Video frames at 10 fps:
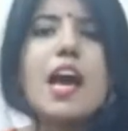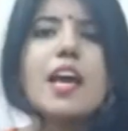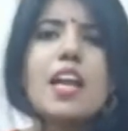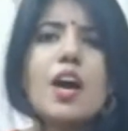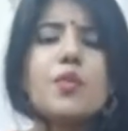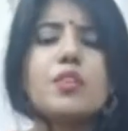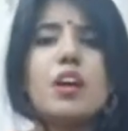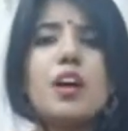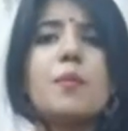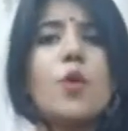
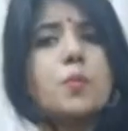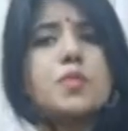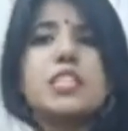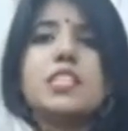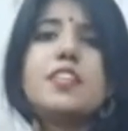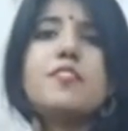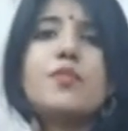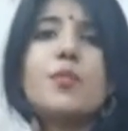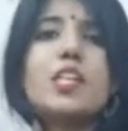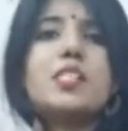Now, objective
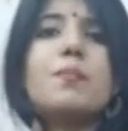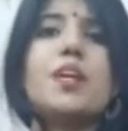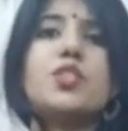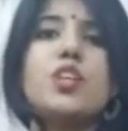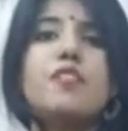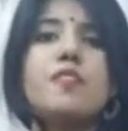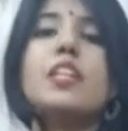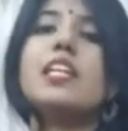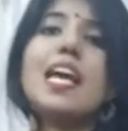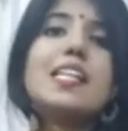was much of
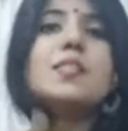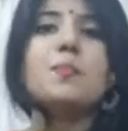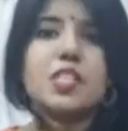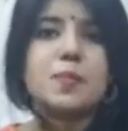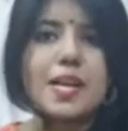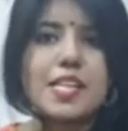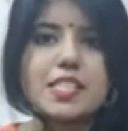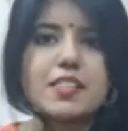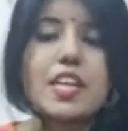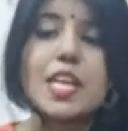Glenn's perspective.
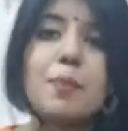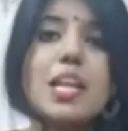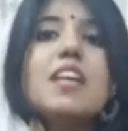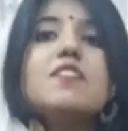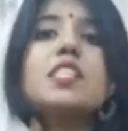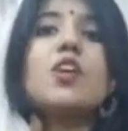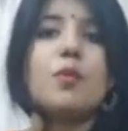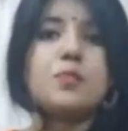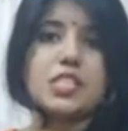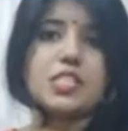He believed in
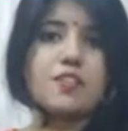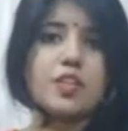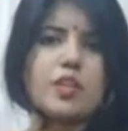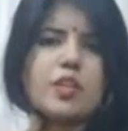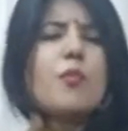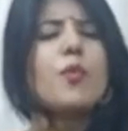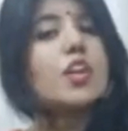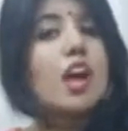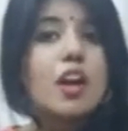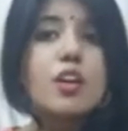objective theory. Now, what
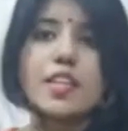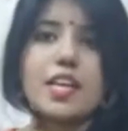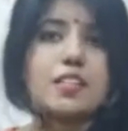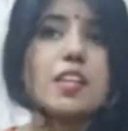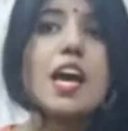are that?